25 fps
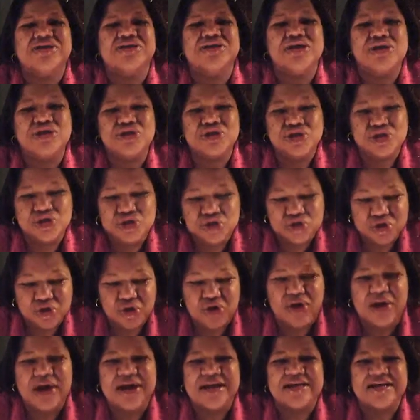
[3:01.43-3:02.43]
was a
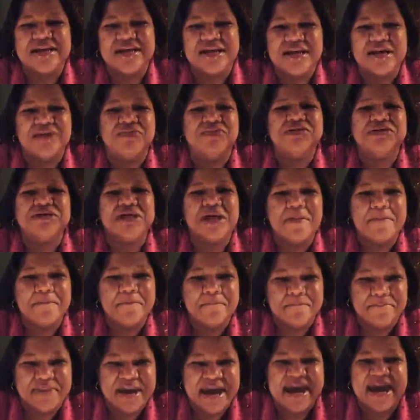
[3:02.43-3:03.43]
choice, and it was a
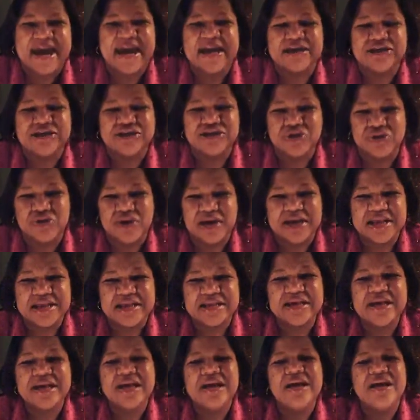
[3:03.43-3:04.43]
bad choice.
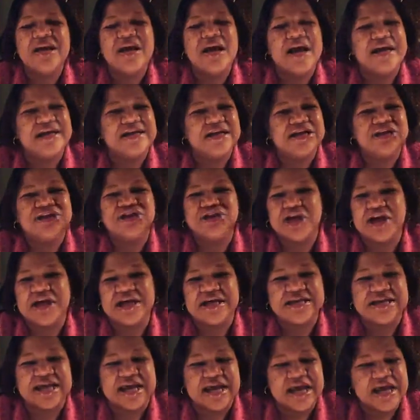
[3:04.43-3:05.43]
And the
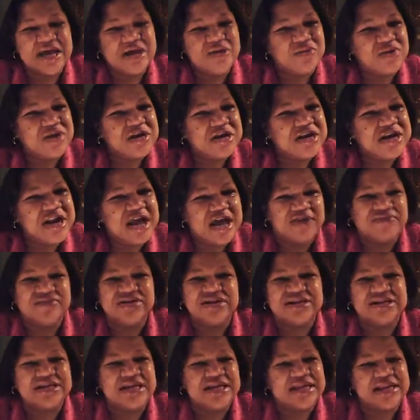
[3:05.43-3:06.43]
judge said he would
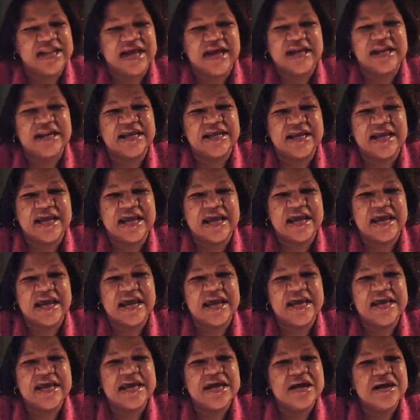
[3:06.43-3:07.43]
never see light
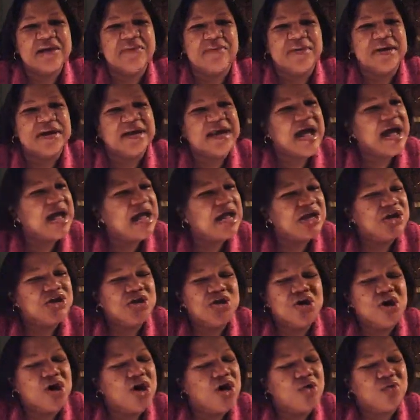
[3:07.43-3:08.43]
again. But I
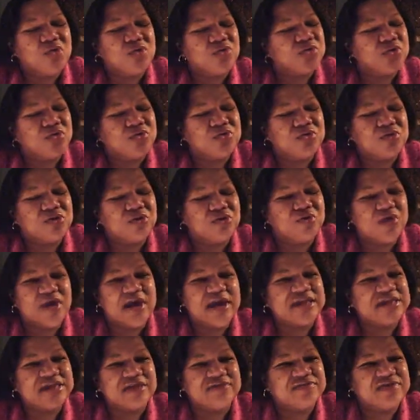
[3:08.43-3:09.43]
know through the
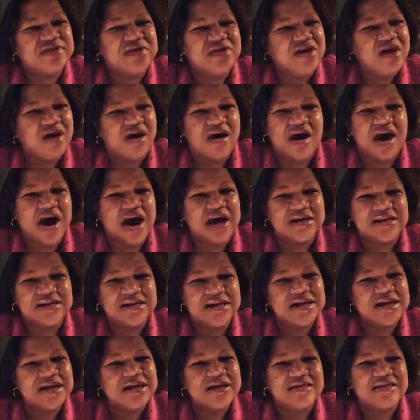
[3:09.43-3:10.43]
grace of God
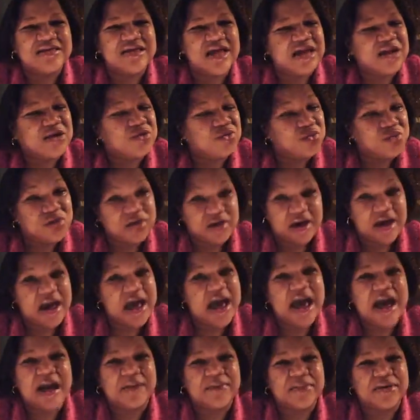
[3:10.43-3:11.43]
that it will
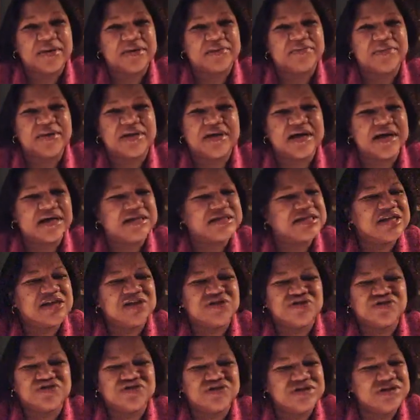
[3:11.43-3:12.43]
happen, because
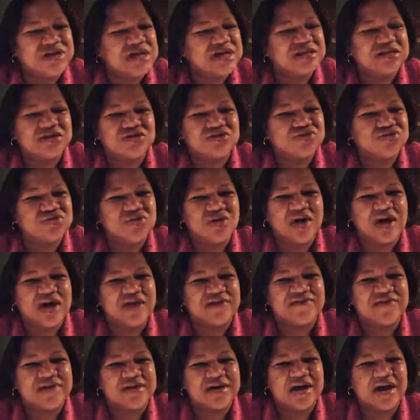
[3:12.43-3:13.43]
there's nothing too
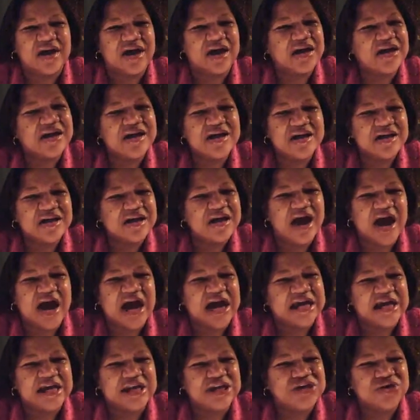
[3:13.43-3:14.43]
hard for God.
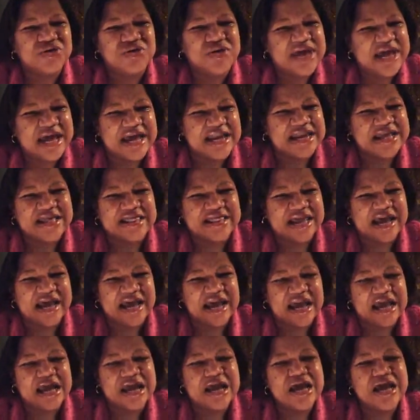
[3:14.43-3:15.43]
God can do
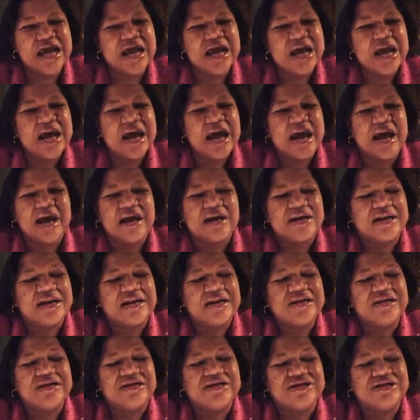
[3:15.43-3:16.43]
anything. And